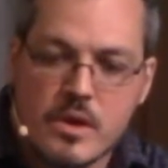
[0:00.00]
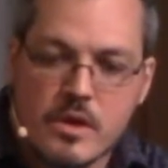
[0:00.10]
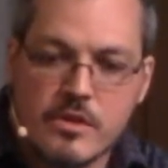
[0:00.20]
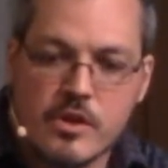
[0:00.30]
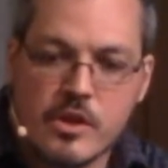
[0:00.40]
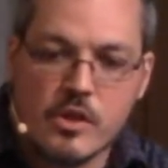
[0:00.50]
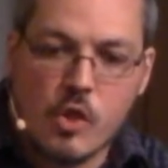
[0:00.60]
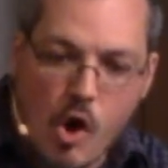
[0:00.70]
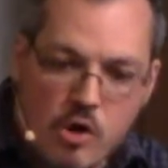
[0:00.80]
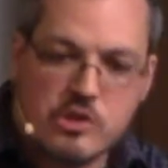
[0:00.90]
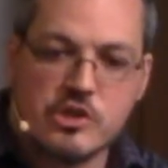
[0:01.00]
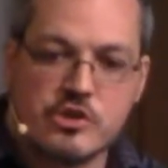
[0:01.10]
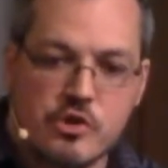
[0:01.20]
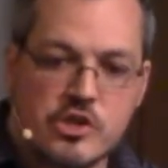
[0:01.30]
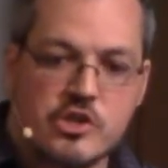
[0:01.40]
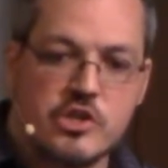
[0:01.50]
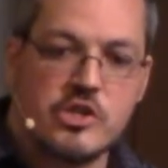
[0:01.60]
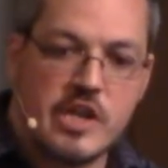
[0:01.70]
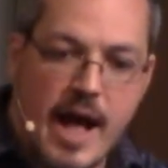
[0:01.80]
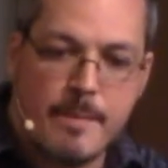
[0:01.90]
the largest Christian
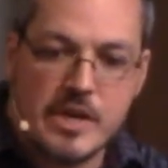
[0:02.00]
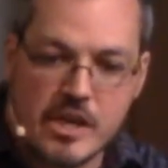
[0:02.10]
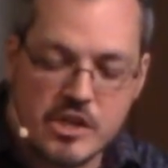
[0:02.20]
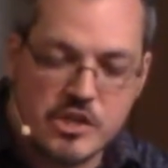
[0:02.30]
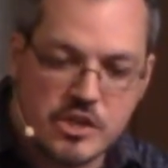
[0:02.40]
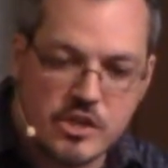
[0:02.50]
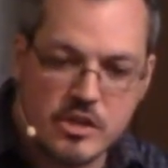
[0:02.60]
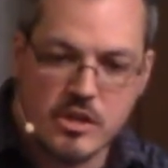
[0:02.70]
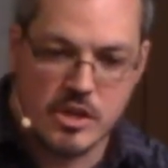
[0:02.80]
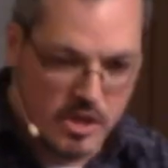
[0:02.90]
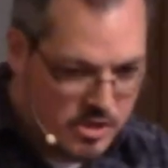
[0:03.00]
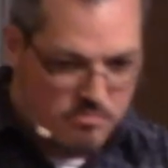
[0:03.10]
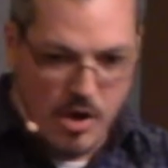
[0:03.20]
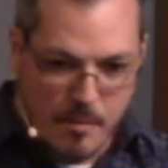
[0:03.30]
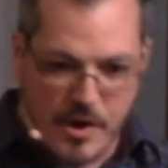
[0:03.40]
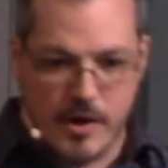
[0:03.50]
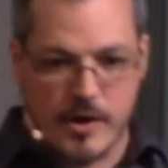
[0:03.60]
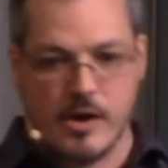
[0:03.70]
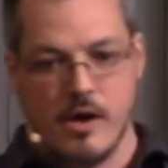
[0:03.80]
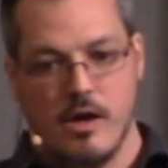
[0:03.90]
denomination in
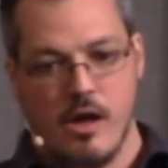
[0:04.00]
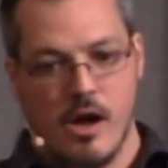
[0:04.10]
America,